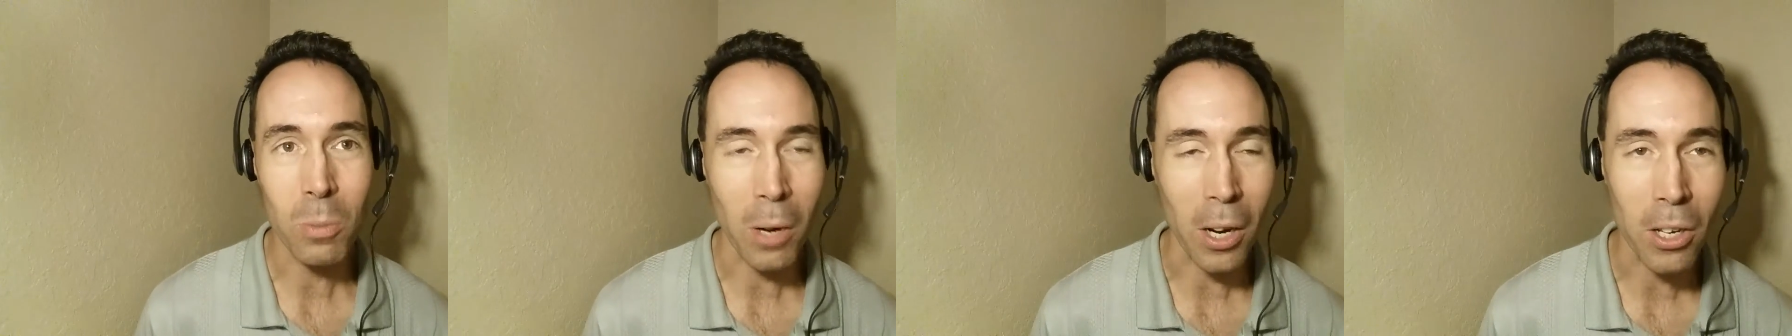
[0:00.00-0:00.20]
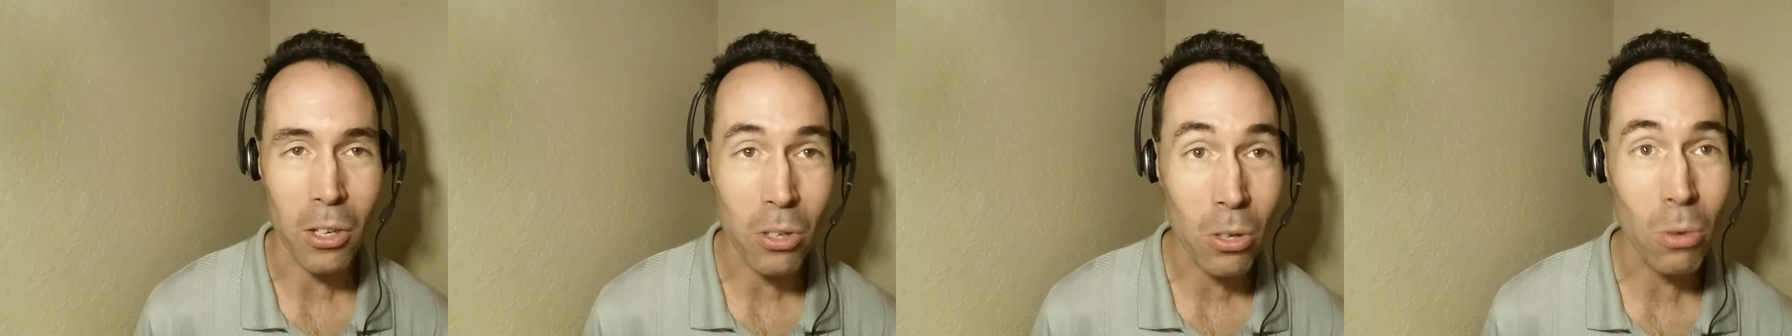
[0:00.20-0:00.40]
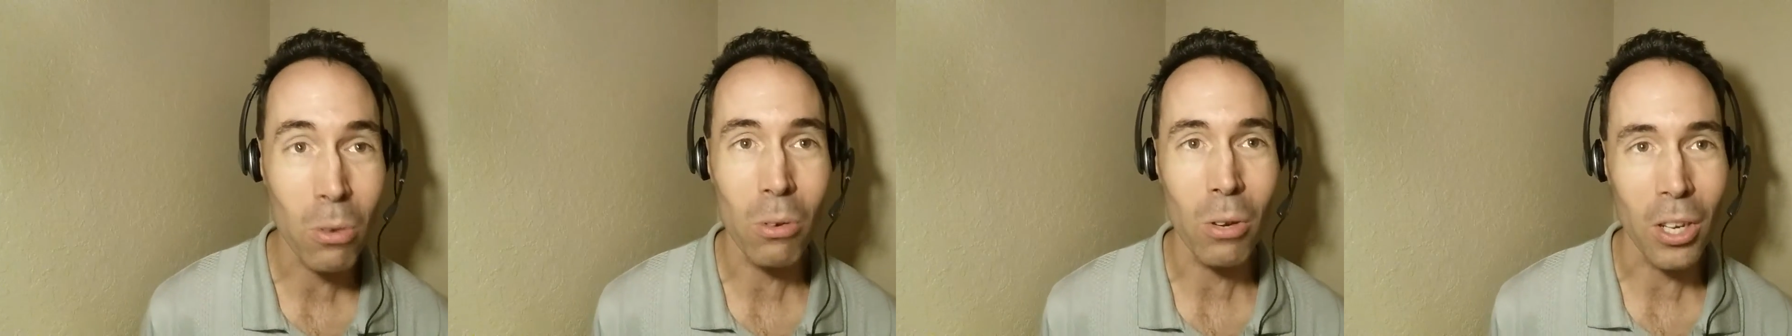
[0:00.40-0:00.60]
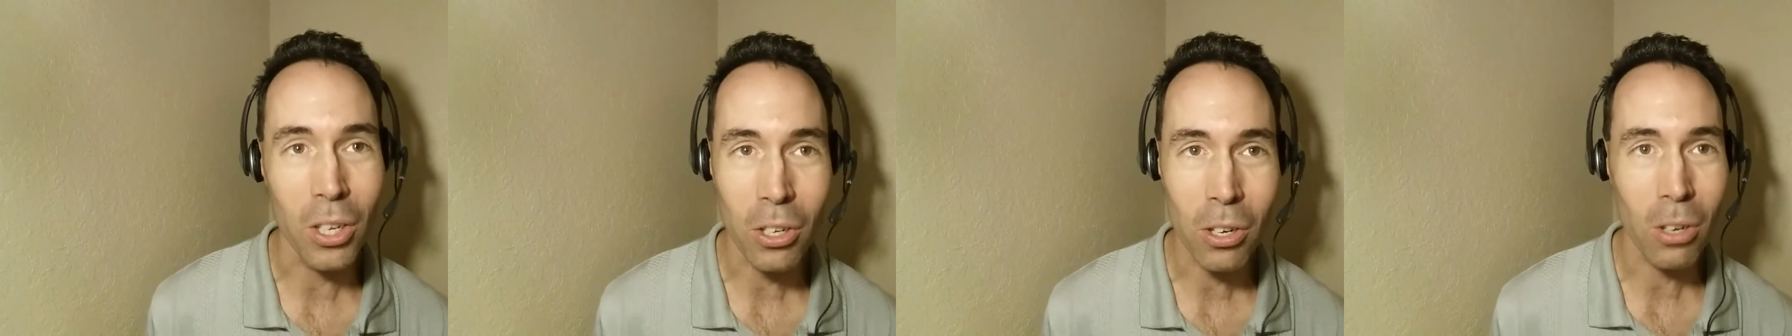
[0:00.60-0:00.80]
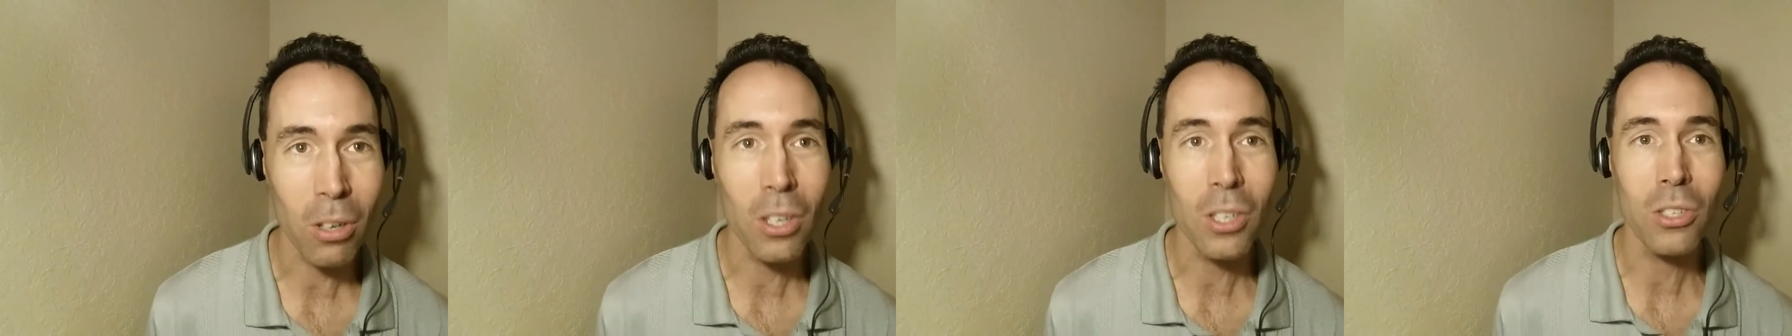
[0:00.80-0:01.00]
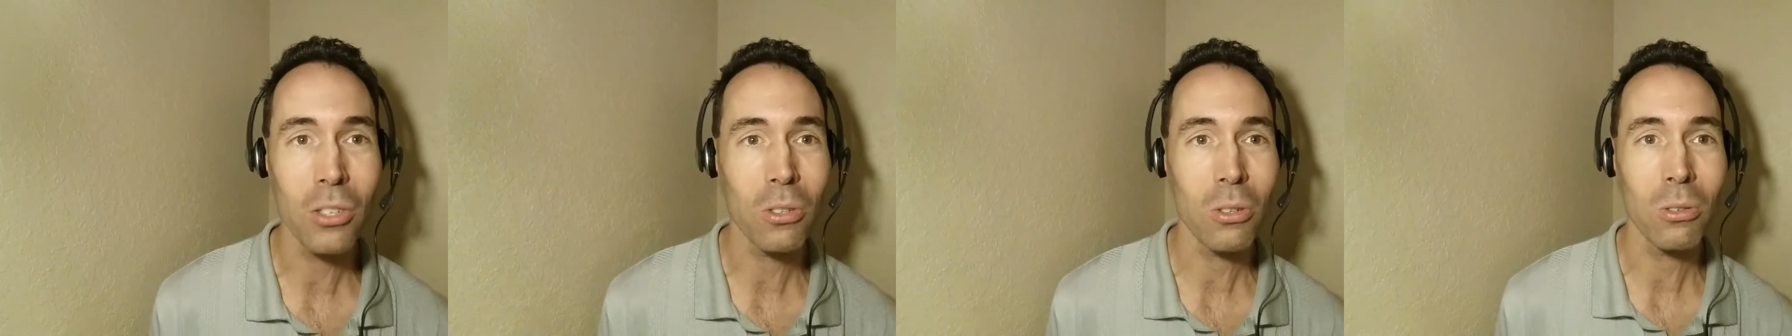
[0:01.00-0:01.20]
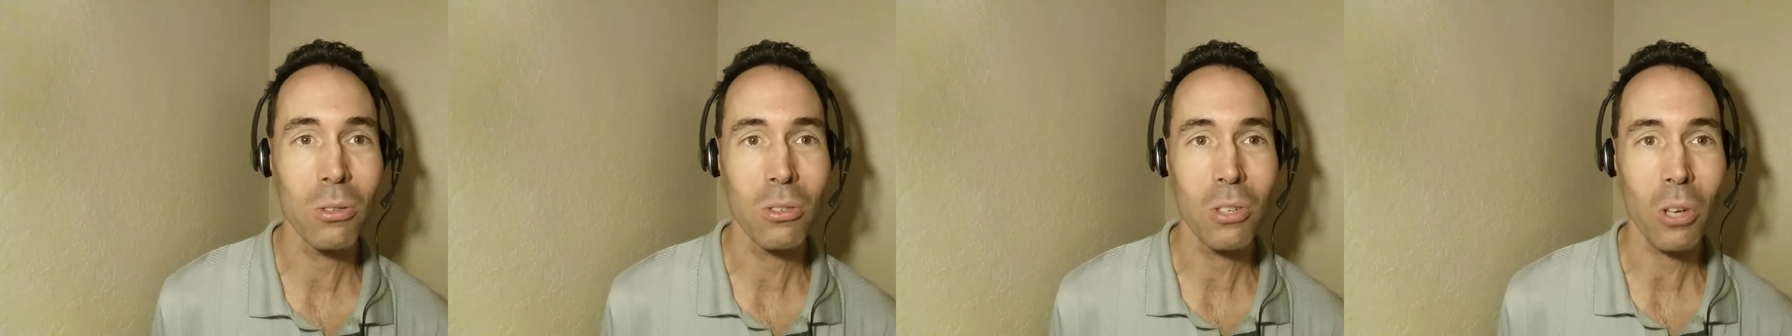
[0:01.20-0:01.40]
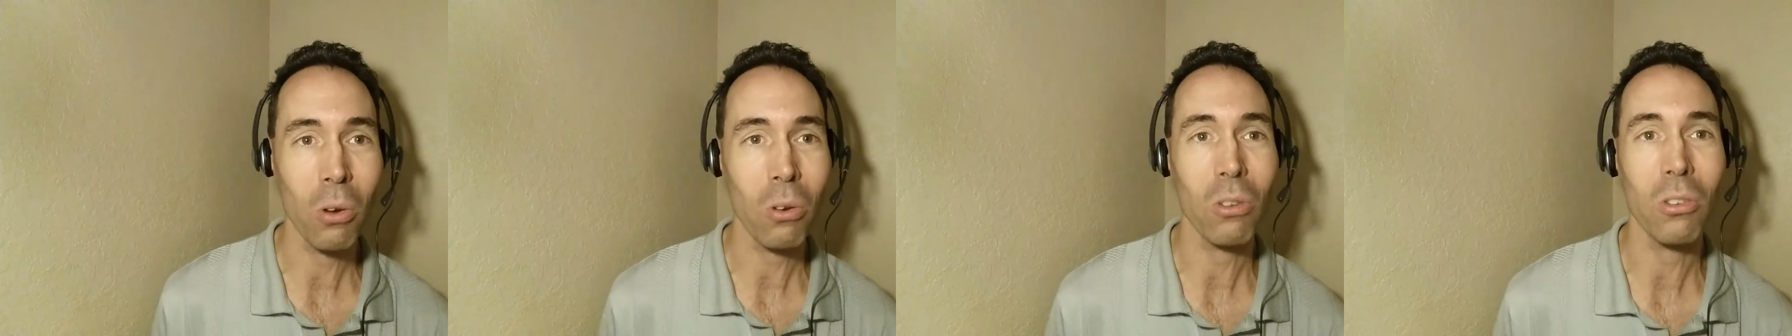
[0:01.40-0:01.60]
but I do encourage you
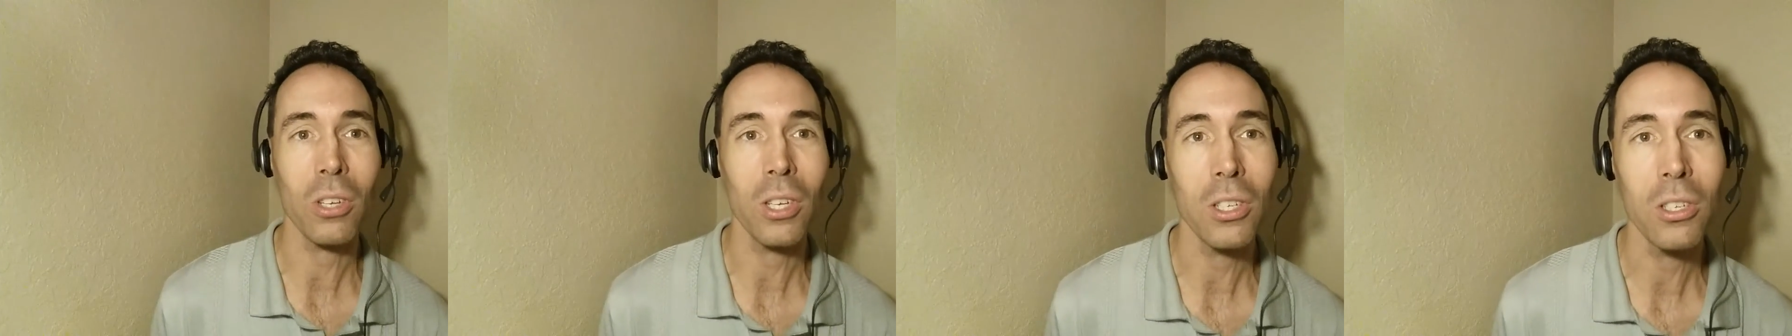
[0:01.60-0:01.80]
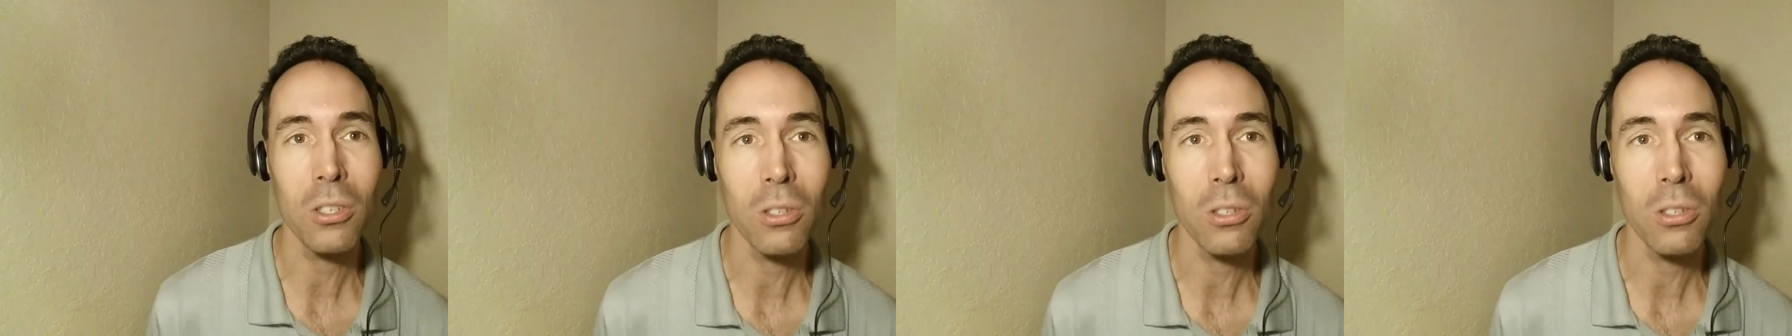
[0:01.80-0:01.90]
totally